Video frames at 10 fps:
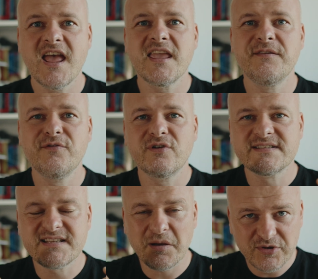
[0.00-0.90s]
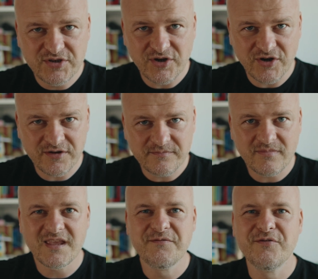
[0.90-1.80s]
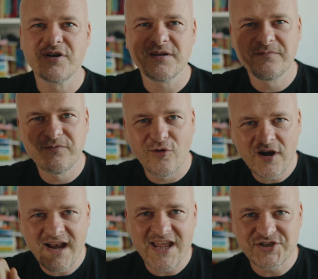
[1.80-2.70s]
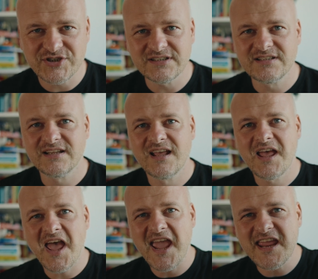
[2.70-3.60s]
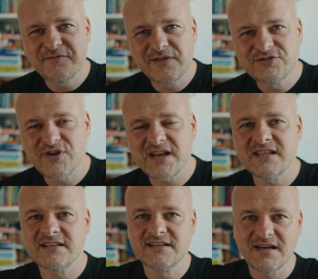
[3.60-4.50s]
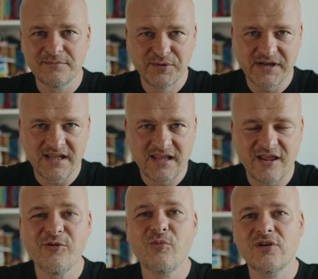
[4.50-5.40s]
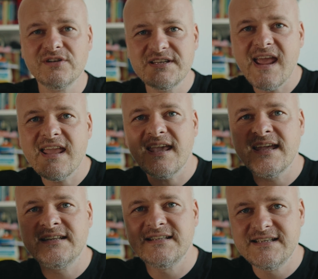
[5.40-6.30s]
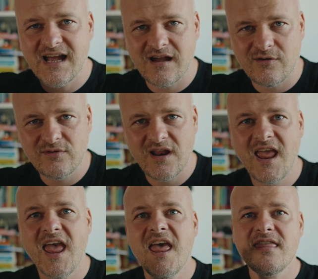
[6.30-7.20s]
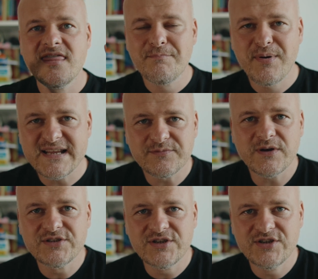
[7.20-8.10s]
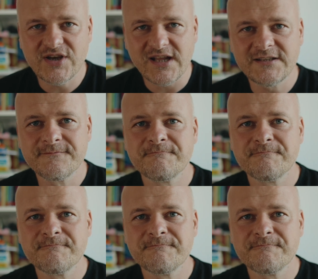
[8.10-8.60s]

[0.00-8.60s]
If you're a saboteur, if you're a foreign agent, infiltrating a company and you want to take it down, the best way to do it